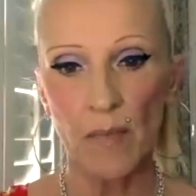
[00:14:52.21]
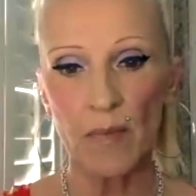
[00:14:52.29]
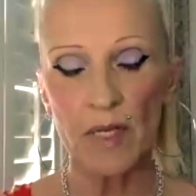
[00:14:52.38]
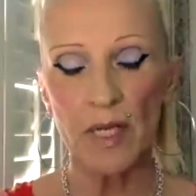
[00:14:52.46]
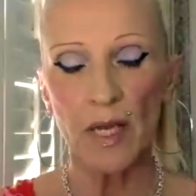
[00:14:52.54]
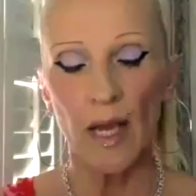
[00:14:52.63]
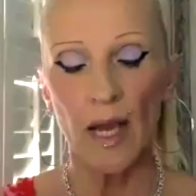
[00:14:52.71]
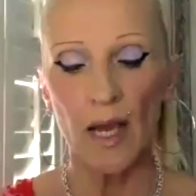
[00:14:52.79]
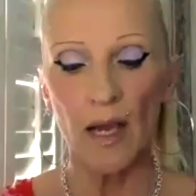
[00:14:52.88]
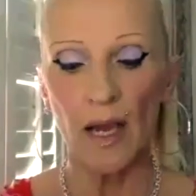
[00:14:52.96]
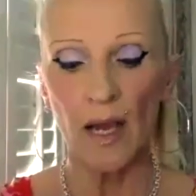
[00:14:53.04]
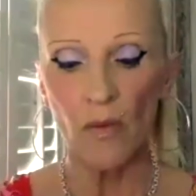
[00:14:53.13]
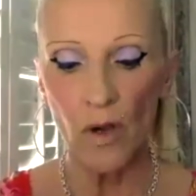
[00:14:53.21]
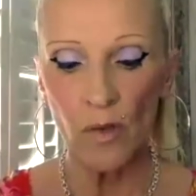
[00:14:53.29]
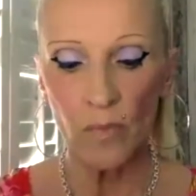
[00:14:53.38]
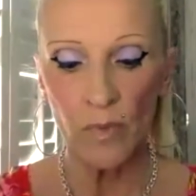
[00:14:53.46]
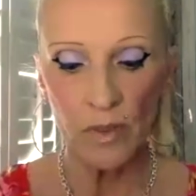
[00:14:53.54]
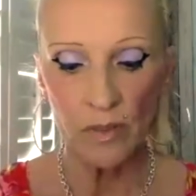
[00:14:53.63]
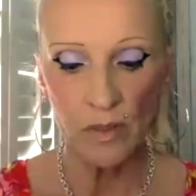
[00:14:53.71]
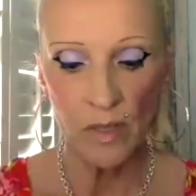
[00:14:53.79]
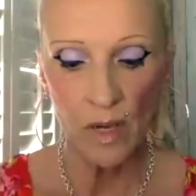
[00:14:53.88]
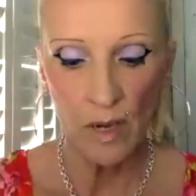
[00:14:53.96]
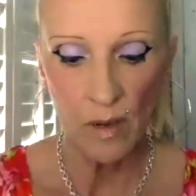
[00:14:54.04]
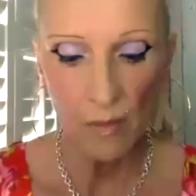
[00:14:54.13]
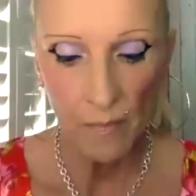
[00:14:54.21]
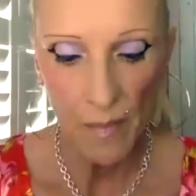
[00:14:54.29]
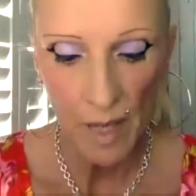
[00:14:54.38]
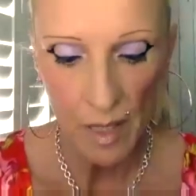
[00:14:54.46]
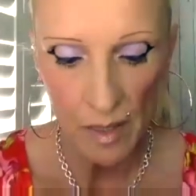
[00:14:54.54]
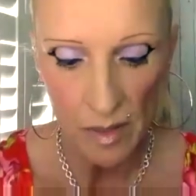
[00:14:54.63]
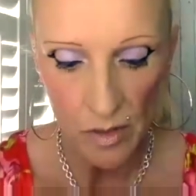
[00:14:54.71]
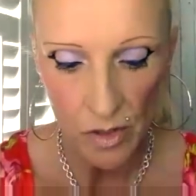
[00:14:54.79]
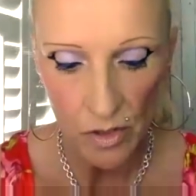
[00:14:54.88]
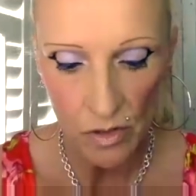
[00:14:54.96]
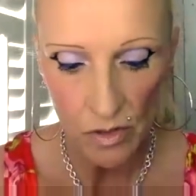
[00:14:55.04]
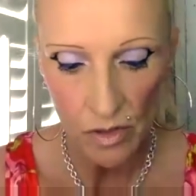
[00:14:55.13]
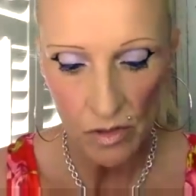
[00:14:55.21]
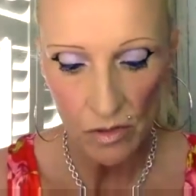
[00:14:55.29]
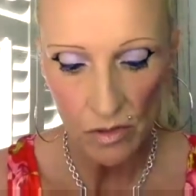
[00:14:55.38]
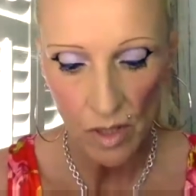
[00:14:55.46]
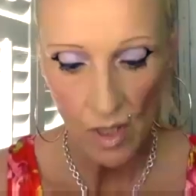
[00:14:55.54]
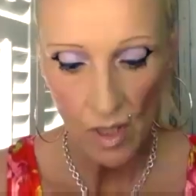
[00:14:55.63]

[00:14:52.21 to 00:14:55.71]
I mean, how open, Ben, do you